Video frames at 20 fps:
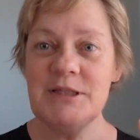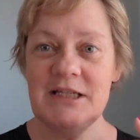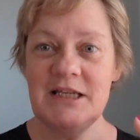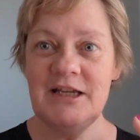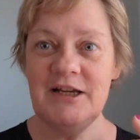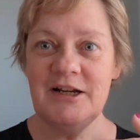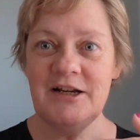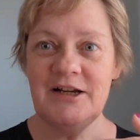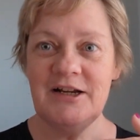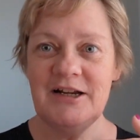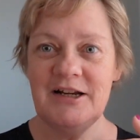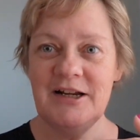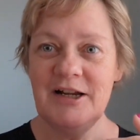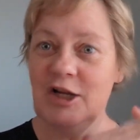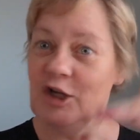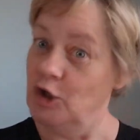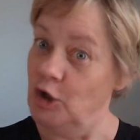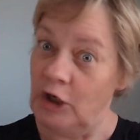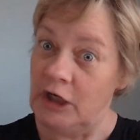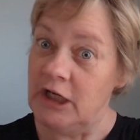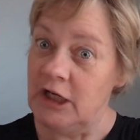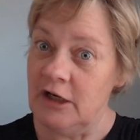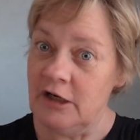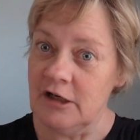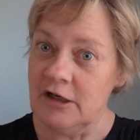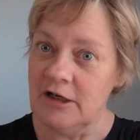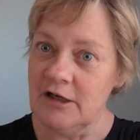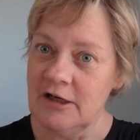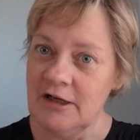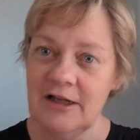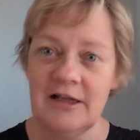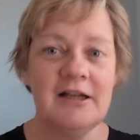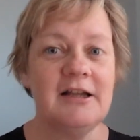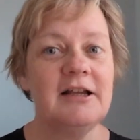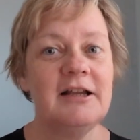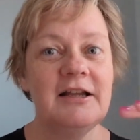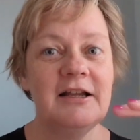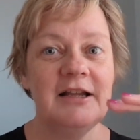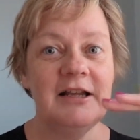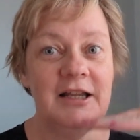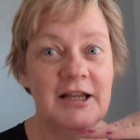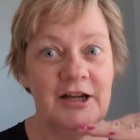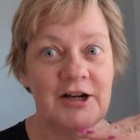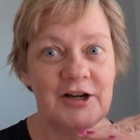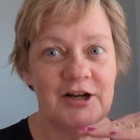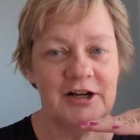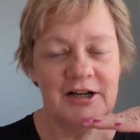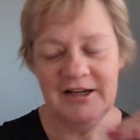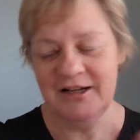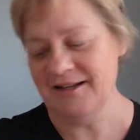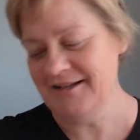here, not here, here.